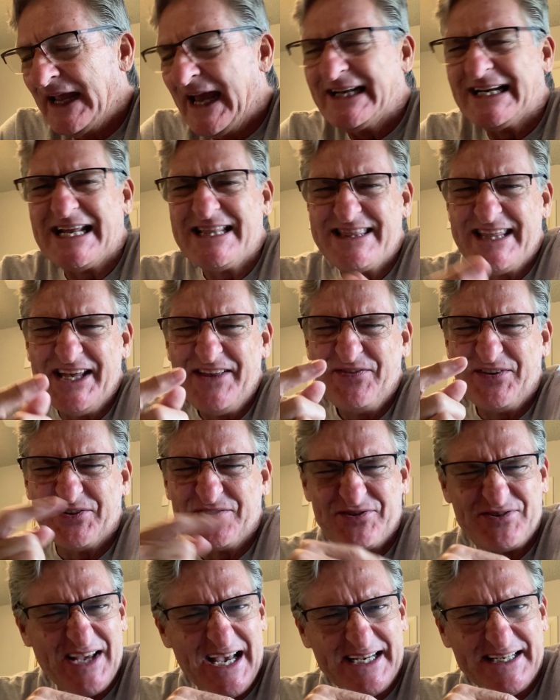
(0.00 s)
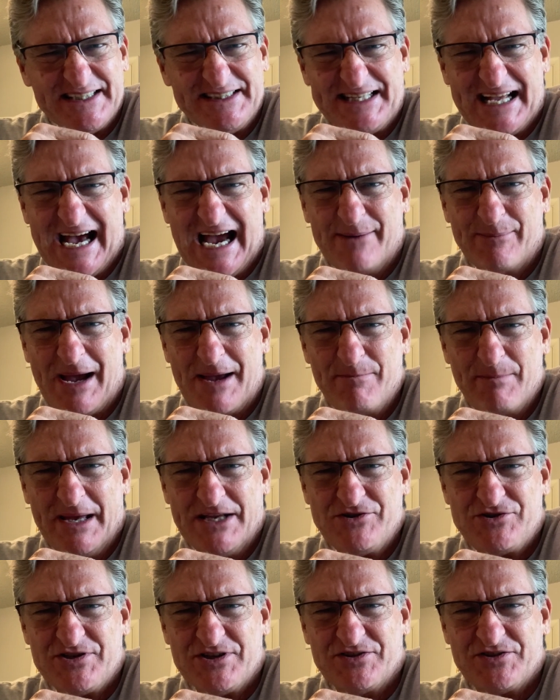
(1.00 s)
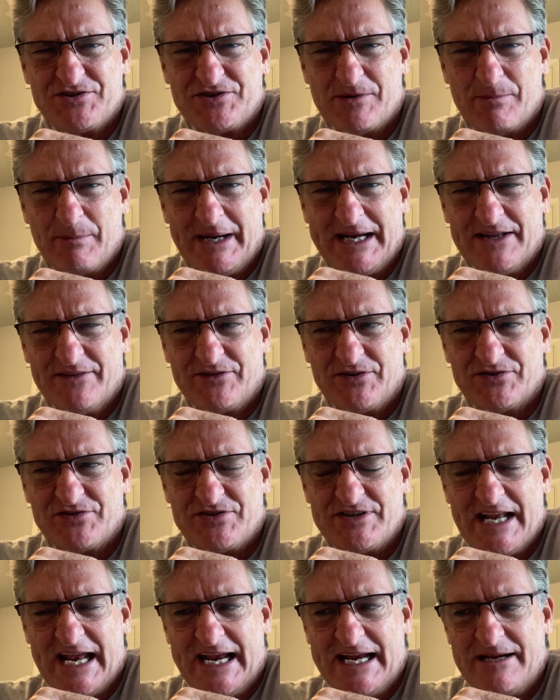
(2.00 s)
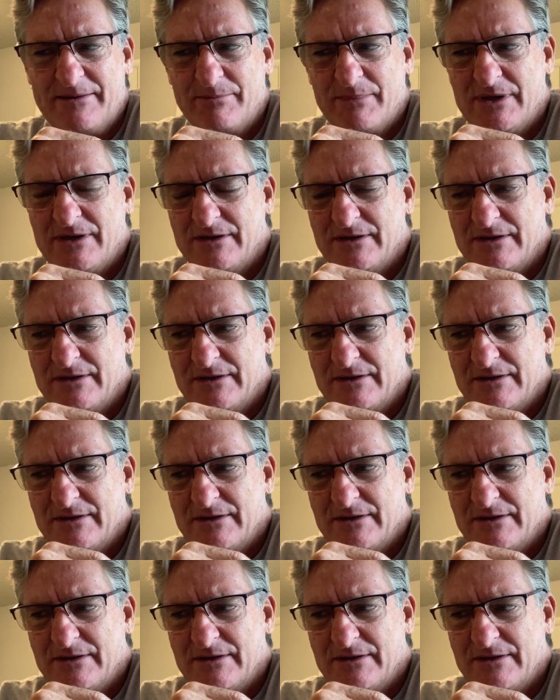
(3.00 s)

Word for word: And I think the second time I mentioned Samantha's name